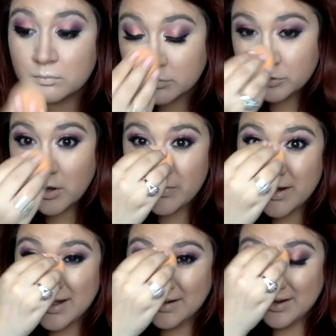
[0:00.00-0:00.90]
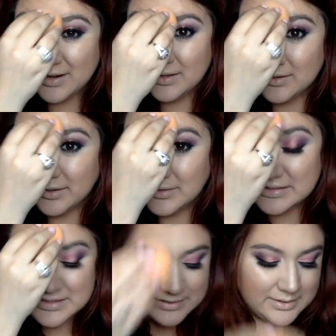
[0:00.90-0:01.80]
Not that I need it. Like
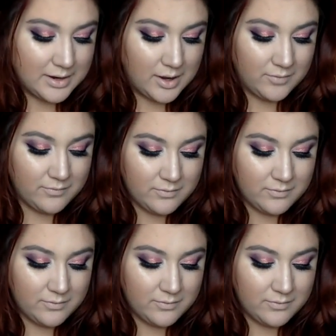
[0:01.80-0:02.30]
this is enough.